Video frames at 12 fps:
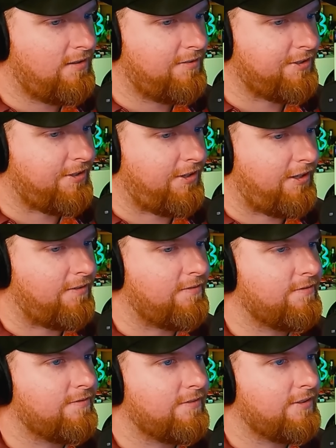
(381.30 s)
Don't know.
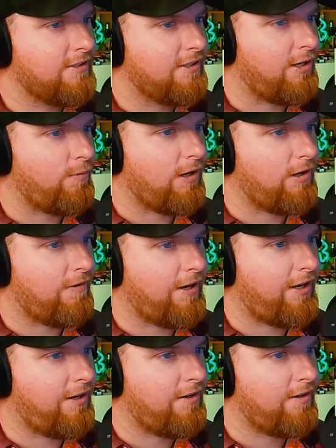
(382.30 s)
It went
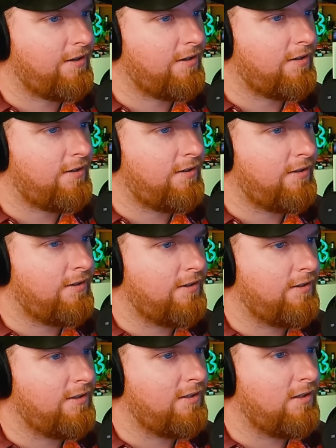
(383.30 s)
away.
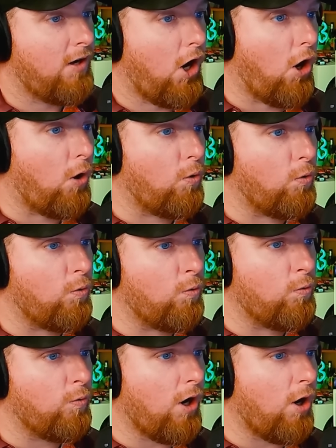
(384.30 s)

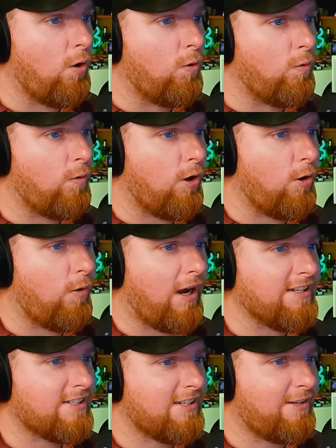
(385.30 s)
Oh,
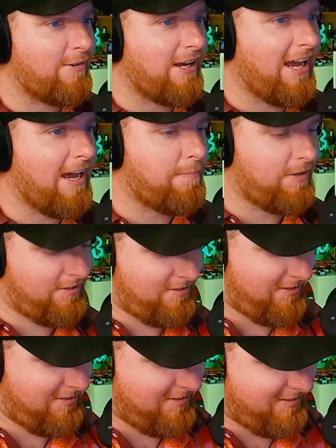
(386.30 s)
I see what happened.
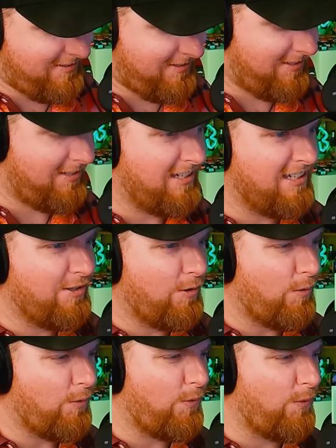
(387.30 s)

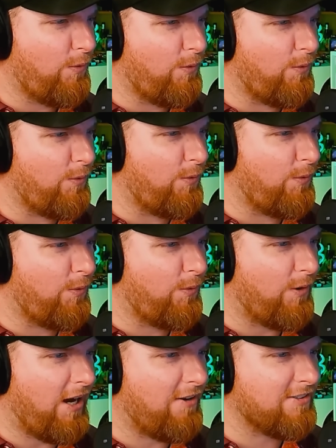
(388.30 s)

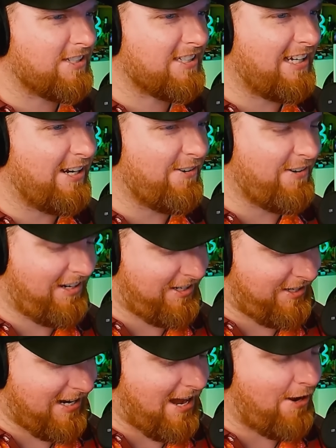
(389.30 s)
Ooh, how
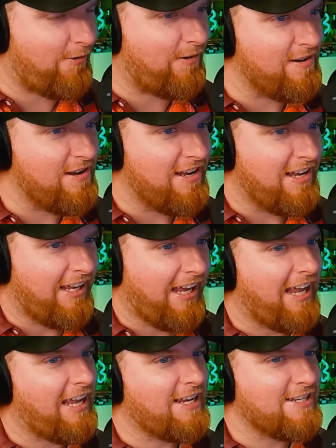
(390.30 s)
scary. Now,
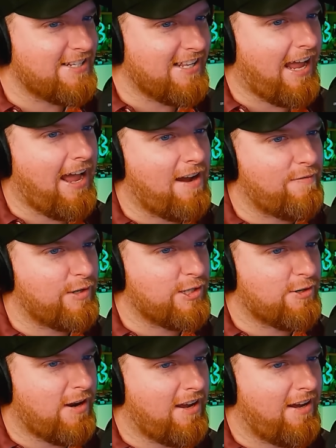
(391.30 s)
is the
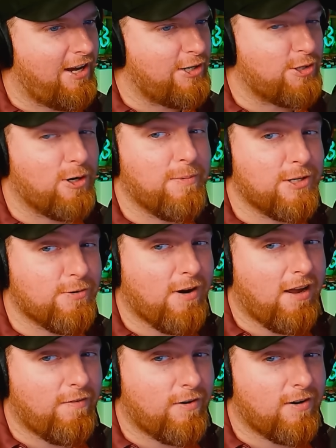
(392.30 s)
average German
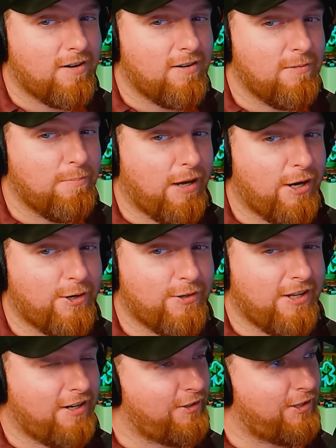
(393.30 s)
driver better
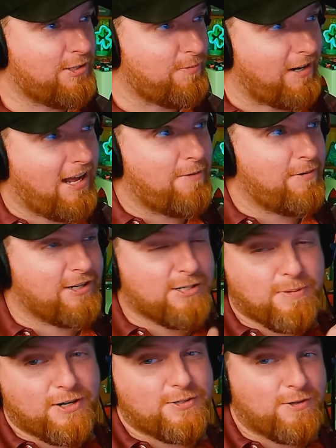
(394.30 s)
than at least what I would
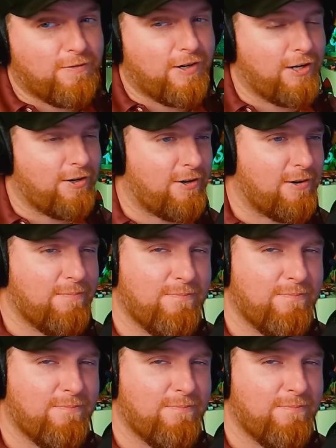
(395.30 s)
experience over here?